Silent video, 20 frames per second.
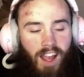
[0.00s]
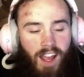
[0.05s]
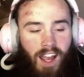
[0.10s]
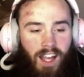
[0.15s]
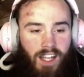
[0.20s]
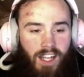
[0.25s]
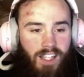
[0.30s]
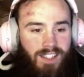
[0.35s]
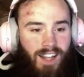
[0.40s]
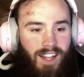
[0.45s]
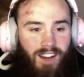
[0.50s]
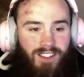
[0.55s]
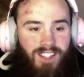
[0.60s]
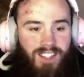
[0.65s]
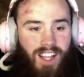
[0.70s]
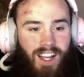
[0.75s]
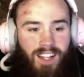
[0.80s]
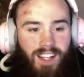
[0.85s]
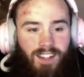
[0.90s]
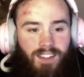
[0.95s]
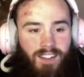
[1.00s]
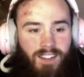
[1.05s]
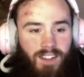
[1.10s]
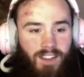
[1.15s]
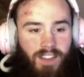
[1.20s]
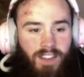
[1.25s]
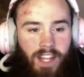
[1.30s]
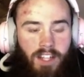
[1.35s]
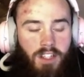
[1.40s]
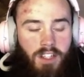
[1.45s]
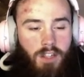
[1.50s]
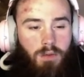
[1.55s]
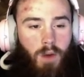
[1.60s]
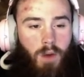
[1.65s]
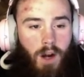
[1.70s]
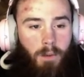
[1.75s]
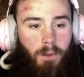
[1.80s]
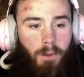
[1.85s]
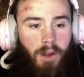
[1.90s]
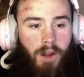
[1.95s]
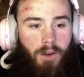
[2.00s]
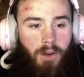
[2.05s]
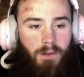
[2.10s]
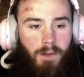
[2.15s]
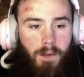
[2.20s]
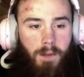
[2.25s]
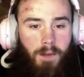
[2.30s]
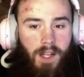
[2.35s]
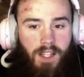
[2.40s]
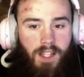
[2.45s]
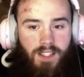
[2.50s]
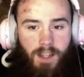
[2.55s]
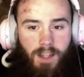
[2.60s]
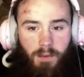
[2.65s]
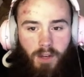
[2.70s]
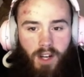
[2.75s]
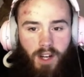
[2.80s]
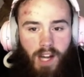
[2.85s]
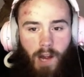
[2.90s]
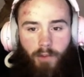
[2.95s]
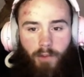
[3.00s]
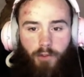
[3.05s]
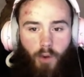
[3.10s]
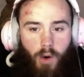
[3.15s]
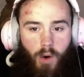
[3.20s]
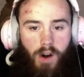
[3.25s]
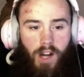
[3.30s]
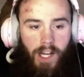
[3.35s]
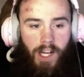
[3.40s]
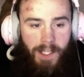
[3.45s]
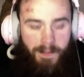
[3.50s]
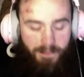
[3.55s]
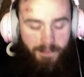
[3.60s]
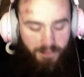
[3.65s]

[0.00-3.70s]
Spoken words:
because I was like, they just want to play with me because I'm good at Fortnite.